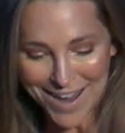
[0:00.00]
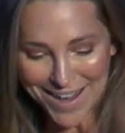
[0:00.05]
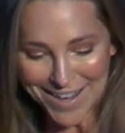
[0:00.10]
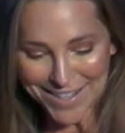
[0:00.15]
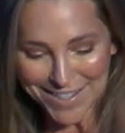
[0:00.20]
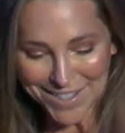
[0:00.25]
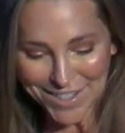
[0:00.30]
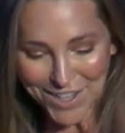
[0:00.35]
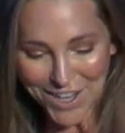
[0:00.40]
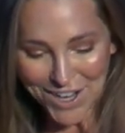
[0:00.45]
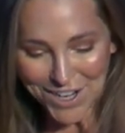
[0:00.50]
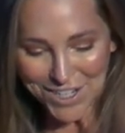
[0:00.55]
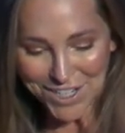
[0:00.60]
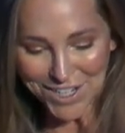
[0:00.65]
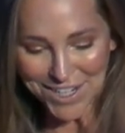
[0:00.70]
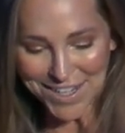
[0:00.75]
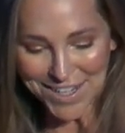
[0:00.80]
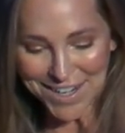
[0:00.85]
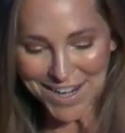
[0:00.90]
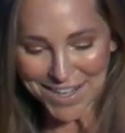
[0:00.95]
It's
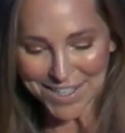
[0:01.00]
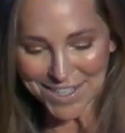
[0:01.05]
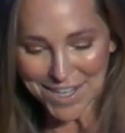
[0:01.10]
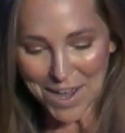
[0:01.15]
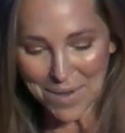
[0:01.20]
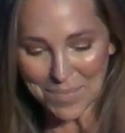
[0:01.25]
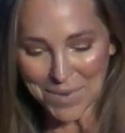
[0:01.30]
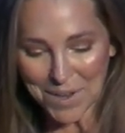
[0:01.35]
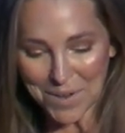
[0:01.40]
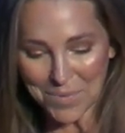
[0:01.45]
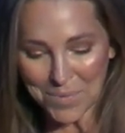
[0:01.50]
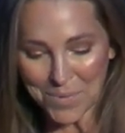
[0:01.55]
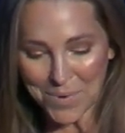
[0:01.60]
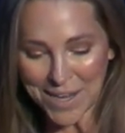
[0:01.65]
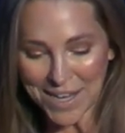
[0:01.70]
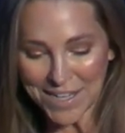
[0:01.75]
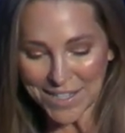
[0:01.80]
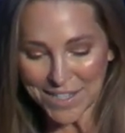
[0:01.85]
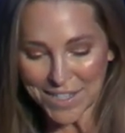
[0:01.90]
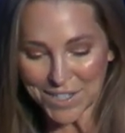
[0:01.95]
launching in the next coming
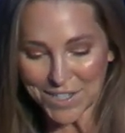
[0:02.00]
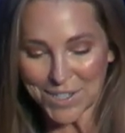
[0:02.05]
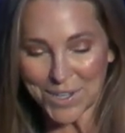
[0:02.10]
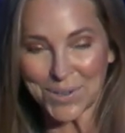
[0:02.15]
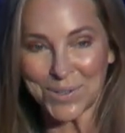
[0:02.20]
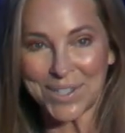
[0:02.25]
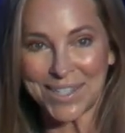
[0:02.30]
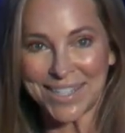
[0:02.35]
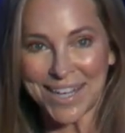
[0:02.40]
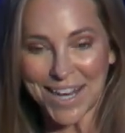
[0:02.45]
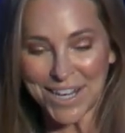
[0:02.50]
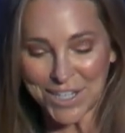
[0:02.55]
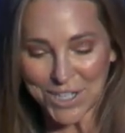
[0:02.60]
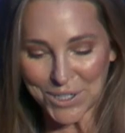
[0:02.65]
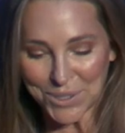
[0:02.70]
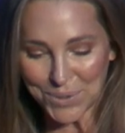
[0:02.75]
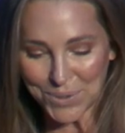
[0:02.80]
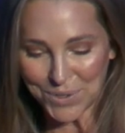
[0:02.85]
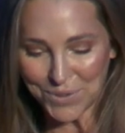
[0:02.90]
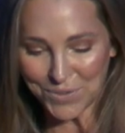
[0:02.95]
weeks, so stay
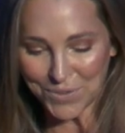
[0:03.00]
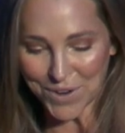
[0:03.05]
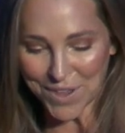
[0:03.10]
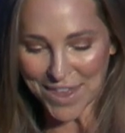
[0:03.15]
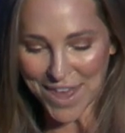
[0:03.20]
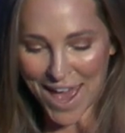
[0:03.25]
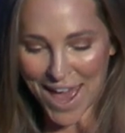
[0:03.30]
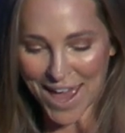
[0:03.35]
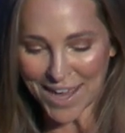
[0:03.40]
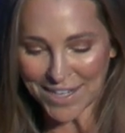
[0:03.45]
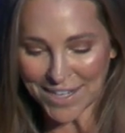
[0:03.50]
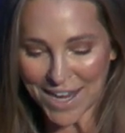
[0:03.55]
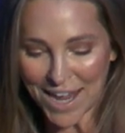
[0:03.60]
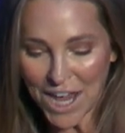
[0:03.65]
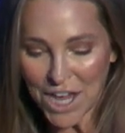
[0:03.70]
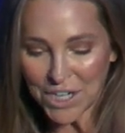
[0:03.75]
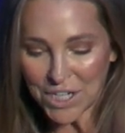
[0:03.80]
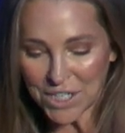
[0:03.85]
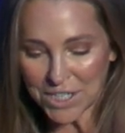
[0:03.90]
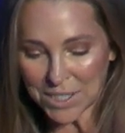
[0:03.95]
tuned for that.
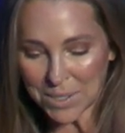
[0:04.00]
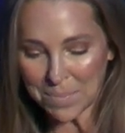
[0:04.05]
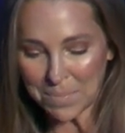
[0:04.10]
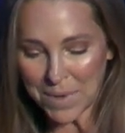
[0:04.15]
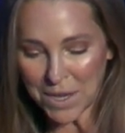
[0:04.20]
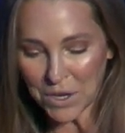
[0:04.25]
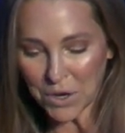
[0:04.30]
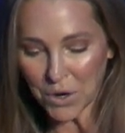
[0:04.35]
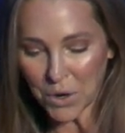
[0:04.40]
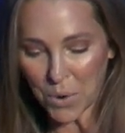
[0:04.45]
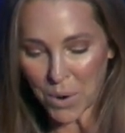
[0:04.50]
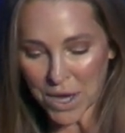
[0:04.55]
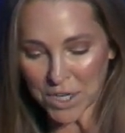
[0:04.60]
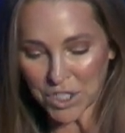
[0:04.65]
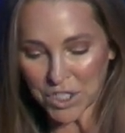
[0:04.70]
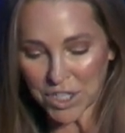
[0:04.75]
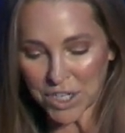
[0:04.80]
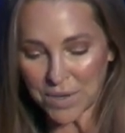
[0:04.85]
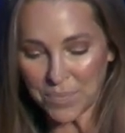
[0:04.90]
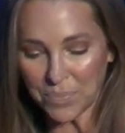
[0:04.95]
To submit your
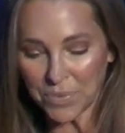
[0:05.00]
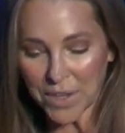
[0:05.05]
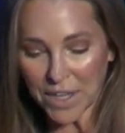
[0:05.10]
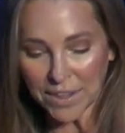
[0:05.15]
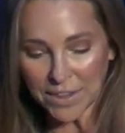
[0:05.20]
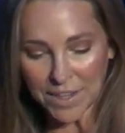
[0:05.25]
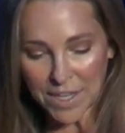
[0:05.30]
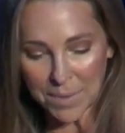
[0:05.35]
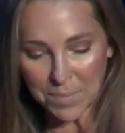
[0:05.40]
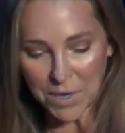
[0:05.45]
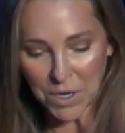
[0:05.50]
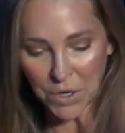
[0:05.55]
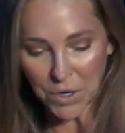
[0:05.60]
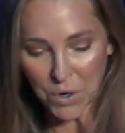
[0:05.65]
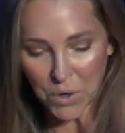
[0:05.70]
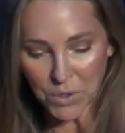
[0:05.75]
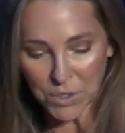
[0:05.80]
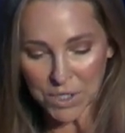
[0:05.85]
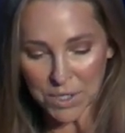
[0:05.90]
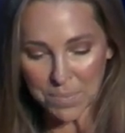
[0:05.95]
question, limit your
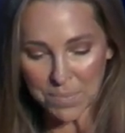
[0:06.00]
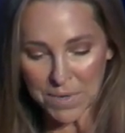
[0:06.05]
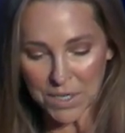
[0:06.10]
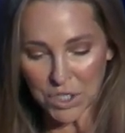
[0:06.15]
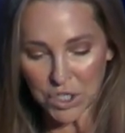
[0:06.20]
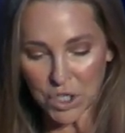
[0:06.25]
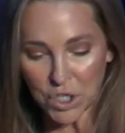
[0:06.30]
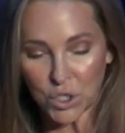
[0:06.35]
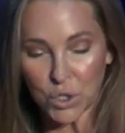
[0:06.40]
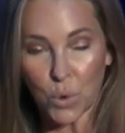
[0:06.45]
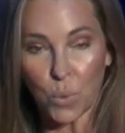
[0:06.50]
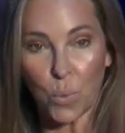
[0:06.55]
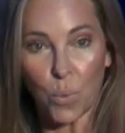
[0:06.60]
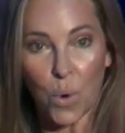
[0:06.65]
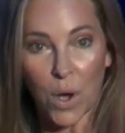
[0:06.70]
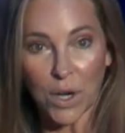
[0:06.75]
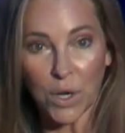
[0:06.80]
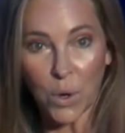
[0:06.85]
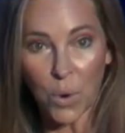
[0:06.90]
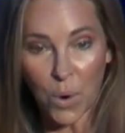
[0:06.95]
submission to
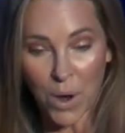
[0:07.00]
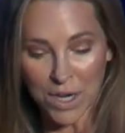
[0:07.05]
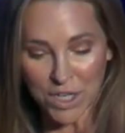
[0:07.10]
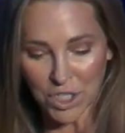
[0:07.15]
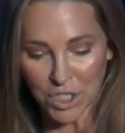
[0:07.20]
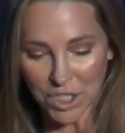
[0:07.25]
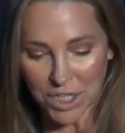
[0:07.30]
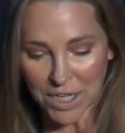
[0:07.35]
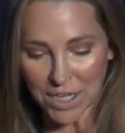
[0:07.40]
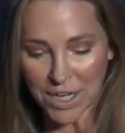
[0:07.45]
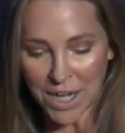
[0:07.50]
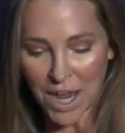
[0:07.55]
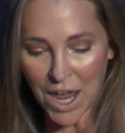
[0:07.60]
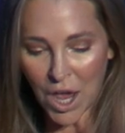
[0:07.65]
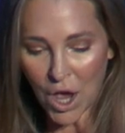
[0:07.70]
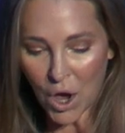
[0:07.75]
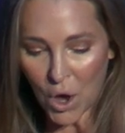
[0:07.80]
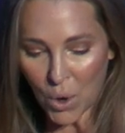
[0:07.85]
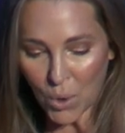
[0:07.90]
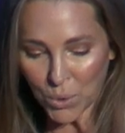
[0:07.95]
one question
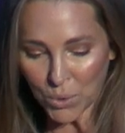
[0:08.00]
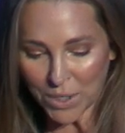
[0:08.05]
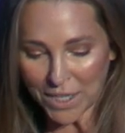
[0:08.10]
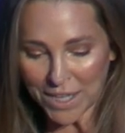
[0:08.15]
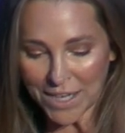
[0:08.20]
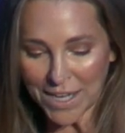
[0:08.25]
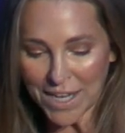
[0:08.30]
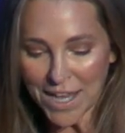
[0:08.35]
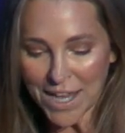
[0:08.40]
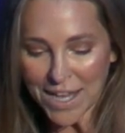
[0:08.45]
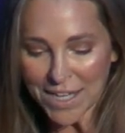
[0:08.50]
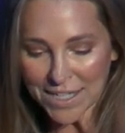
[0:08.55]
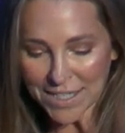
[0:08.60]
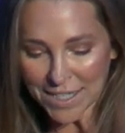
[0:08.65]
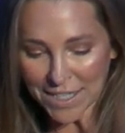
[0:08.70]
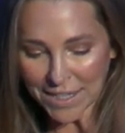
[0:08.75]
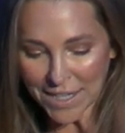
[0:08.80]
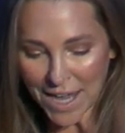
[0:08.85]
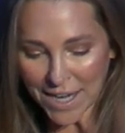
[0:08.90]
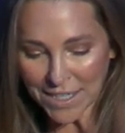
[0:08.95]
only.
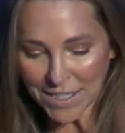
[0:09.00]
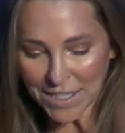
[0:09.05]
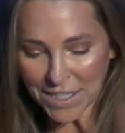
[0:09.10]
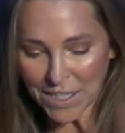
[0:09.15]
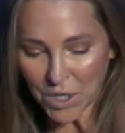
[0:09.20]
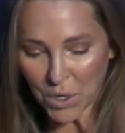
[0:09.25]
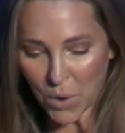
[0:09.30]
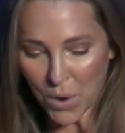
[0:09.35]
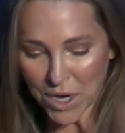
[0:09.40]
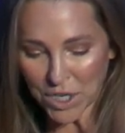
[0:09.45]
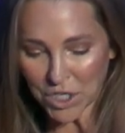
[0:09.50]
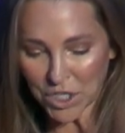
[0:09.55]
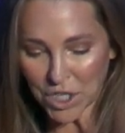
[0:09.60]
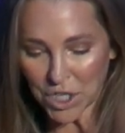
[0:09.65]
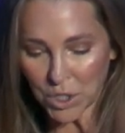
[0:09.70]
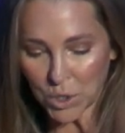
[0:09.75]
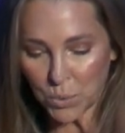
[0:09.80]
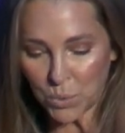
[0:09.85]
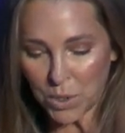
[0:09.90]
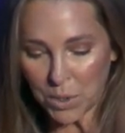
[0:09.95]
Selected
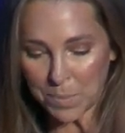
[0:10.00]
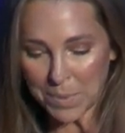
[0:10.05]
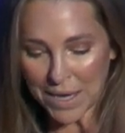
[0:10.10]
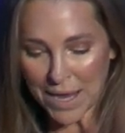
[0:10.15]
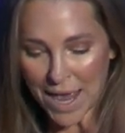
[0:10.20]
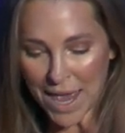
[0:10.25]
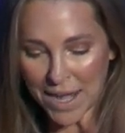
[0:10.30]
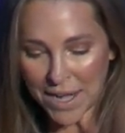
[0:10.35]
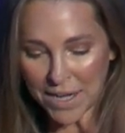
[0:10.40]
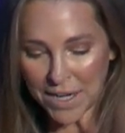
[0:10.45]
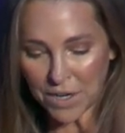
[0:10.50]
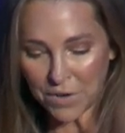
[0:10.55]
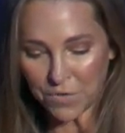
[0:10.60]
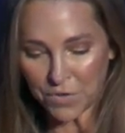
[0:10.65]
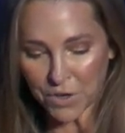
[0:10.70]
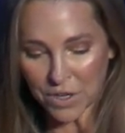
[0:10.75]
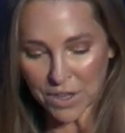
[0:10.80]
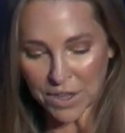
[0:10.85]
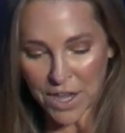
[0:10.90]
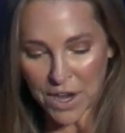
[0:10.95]
questions will be edited
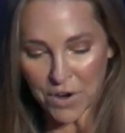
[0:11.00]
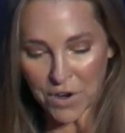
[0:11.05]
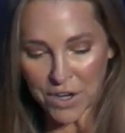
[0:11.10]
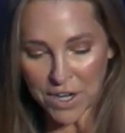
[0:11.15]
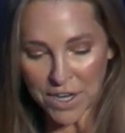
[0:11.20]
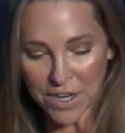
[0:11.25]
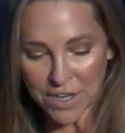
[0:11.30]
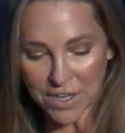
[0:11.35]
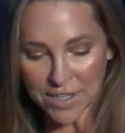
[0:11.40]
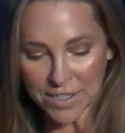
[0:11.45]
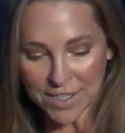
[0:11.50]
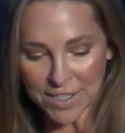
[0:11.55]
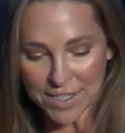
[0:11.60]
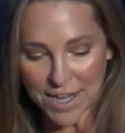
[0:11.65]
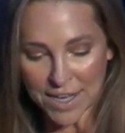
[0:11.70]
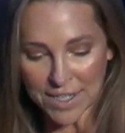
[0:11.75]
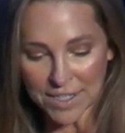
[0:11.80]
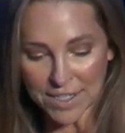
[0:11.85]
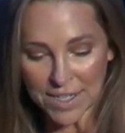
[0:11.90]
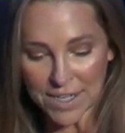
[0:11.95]
for clarity and
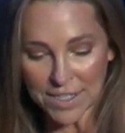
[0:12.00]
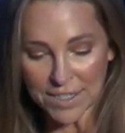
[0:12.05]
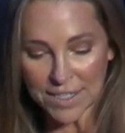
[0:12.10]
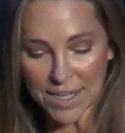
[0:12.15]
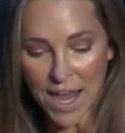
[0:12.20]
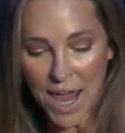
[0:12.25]
conciseness,